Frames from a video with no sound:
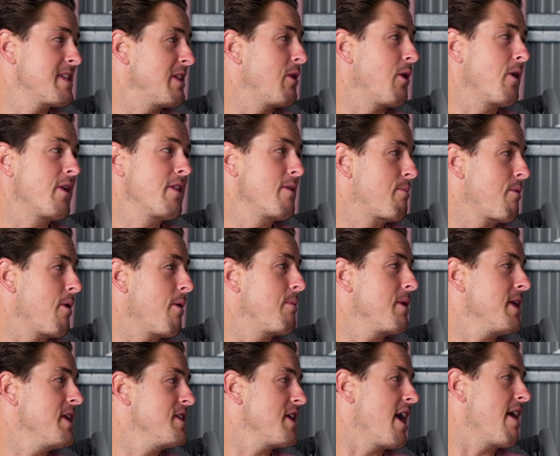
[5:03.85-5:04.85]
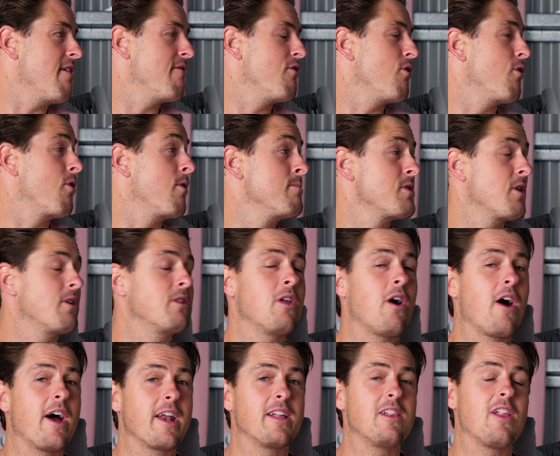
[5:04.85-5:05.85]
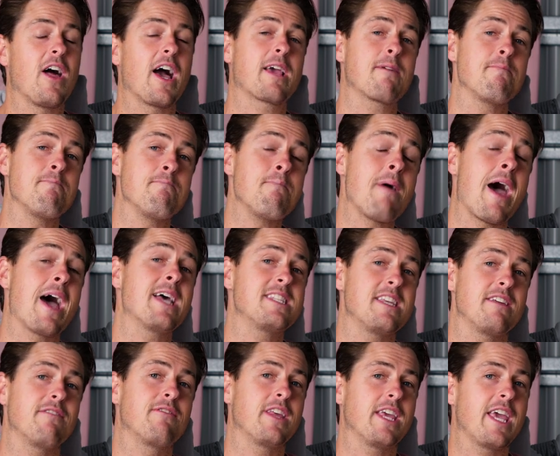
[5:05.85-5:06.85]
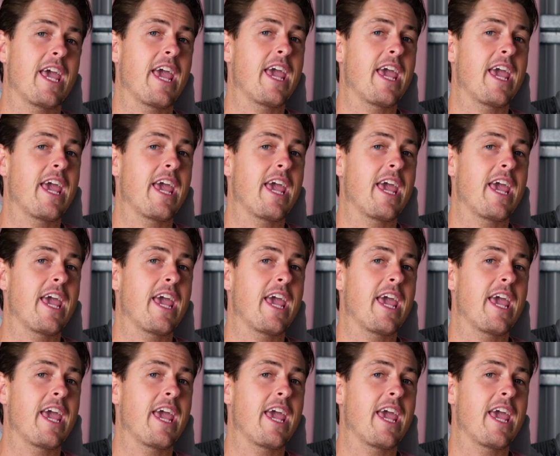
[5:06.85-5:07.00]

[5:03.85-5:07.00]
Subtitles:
A lot of the property chat forums online are like massively